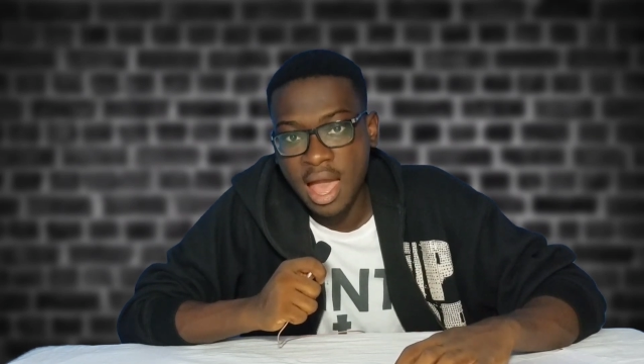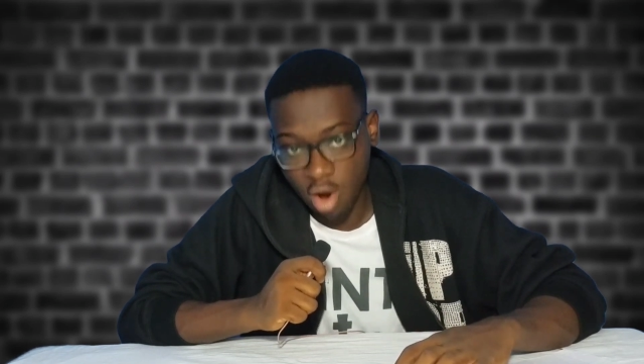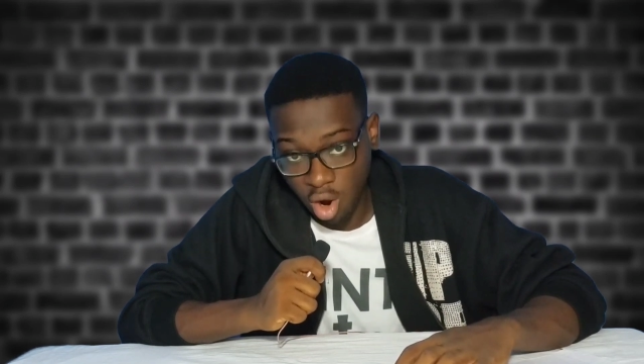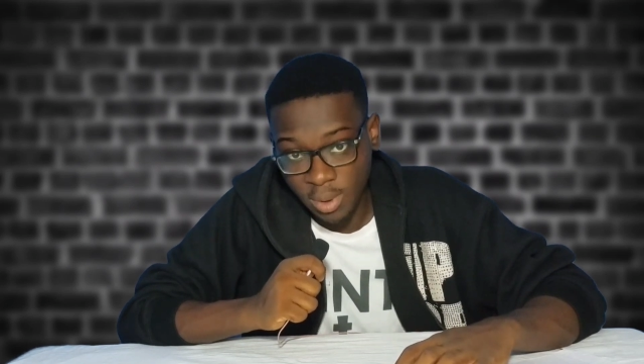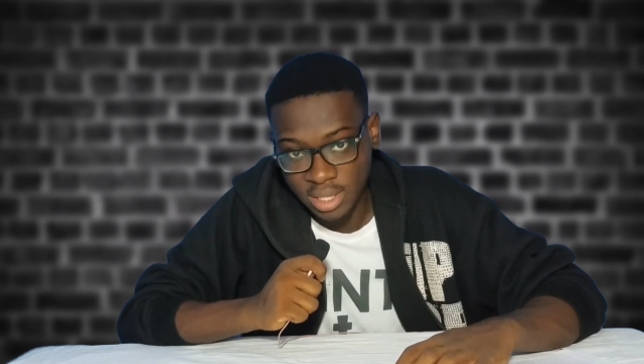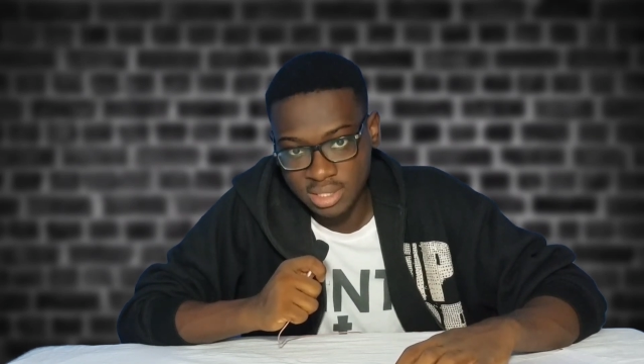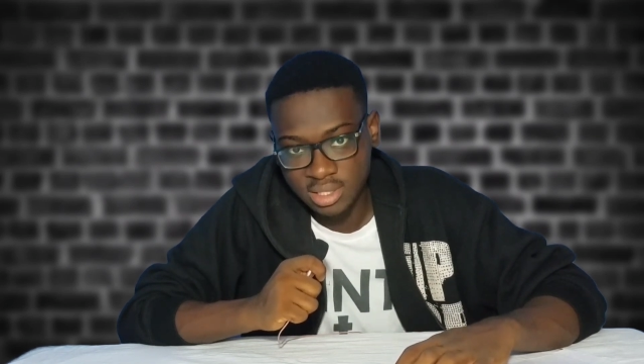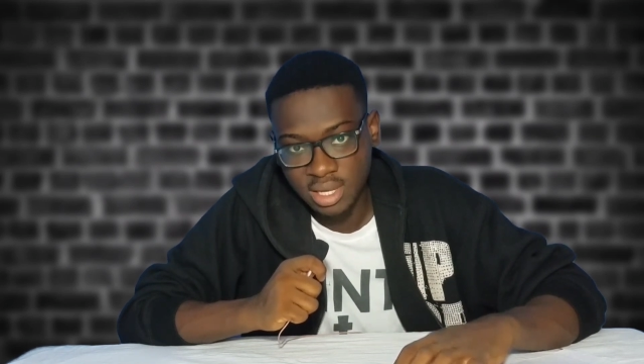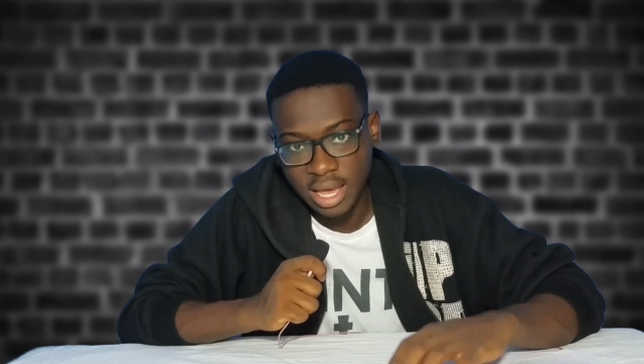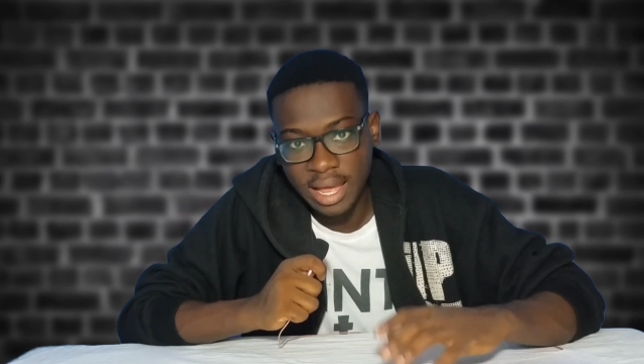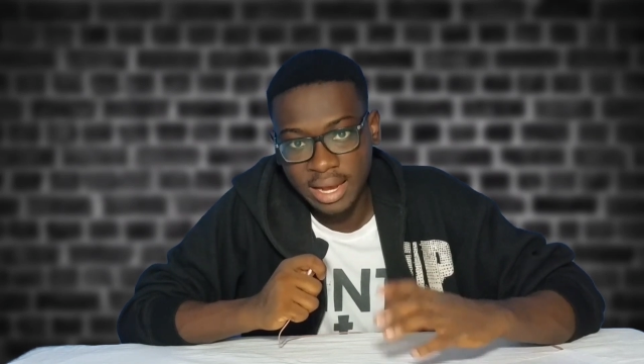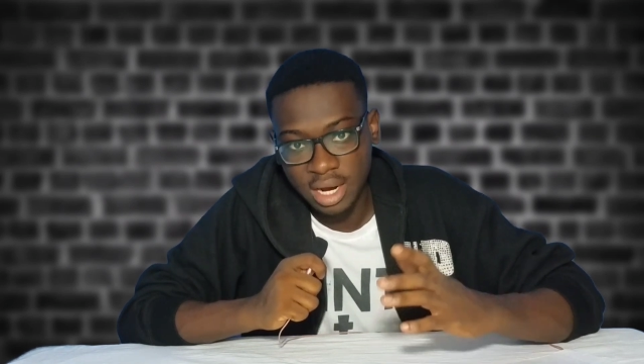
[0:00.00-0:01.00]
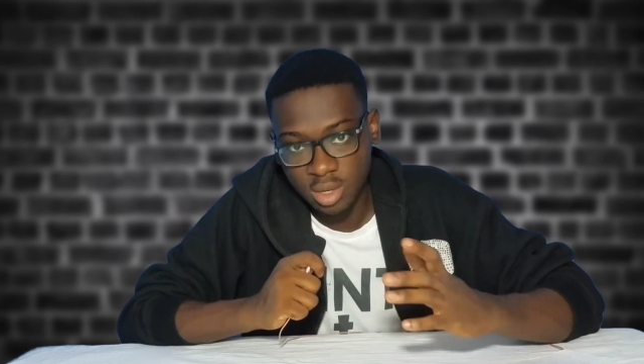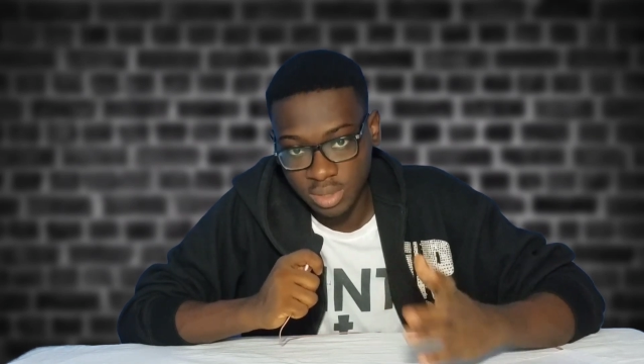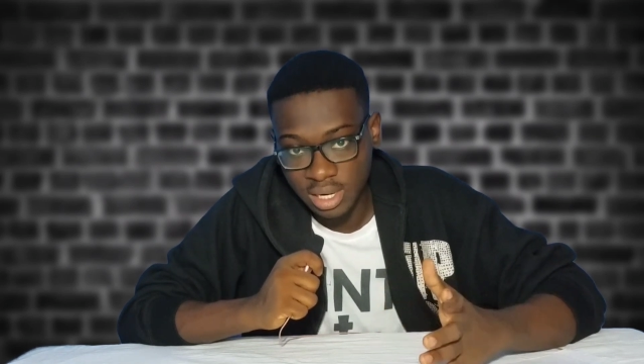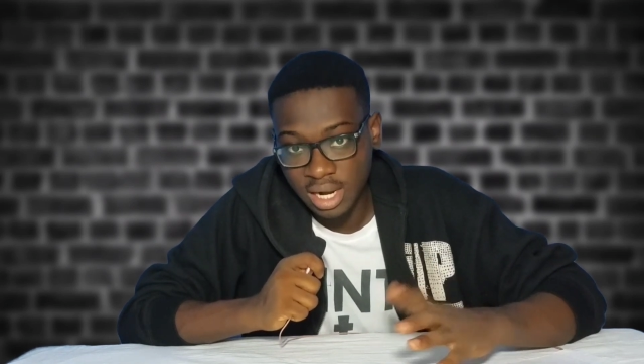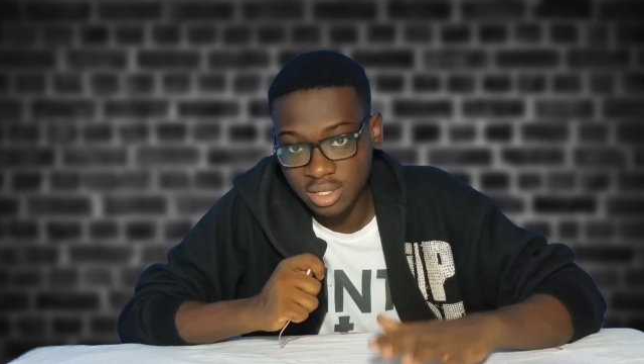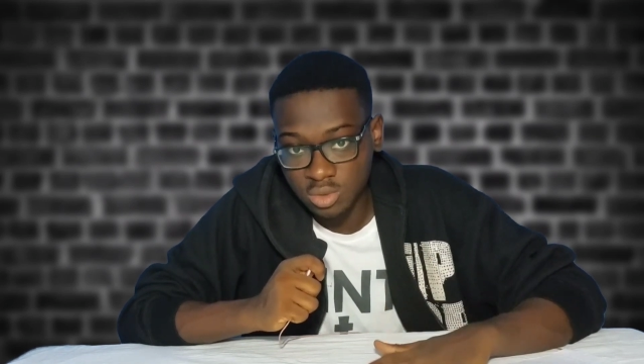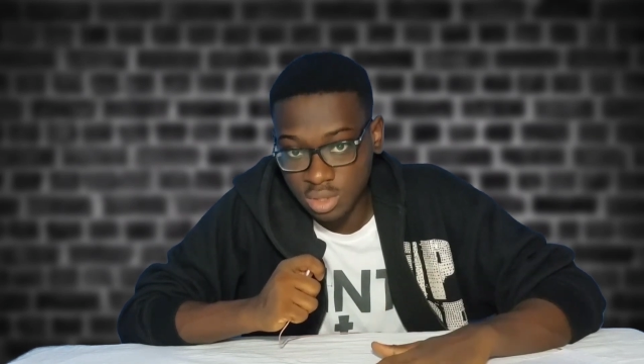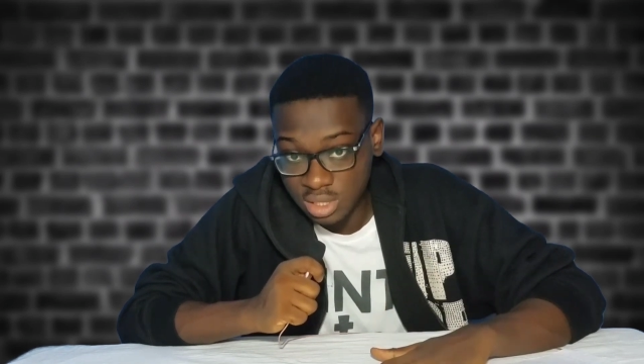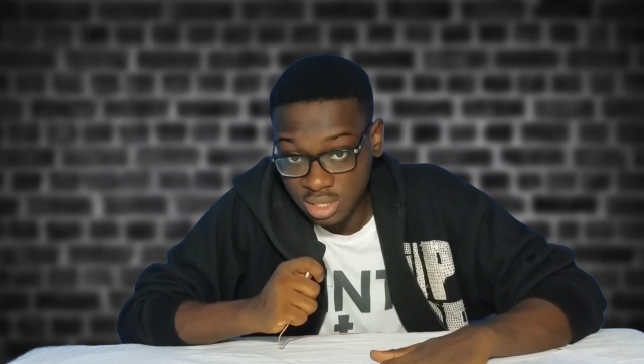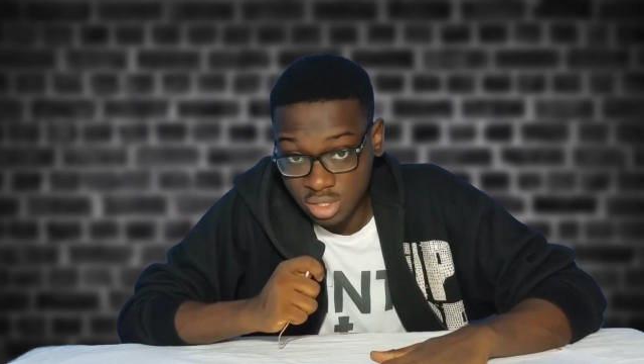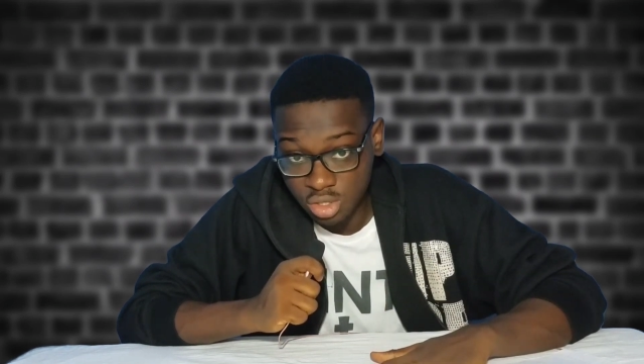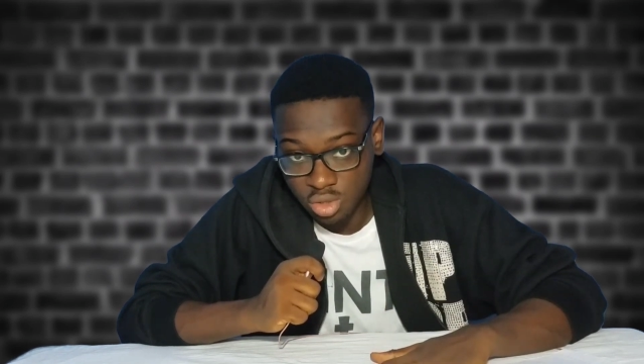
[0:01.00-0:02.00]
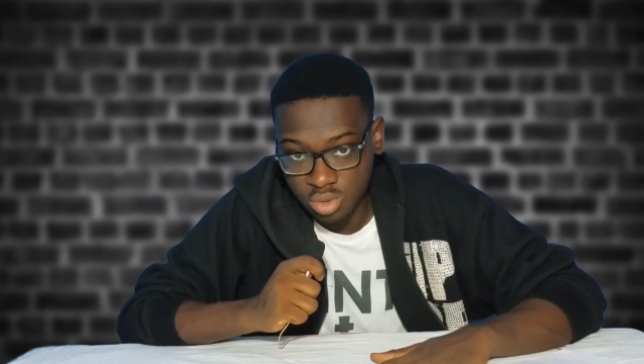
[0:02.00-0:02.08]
a comment and I'll be glad to assist you.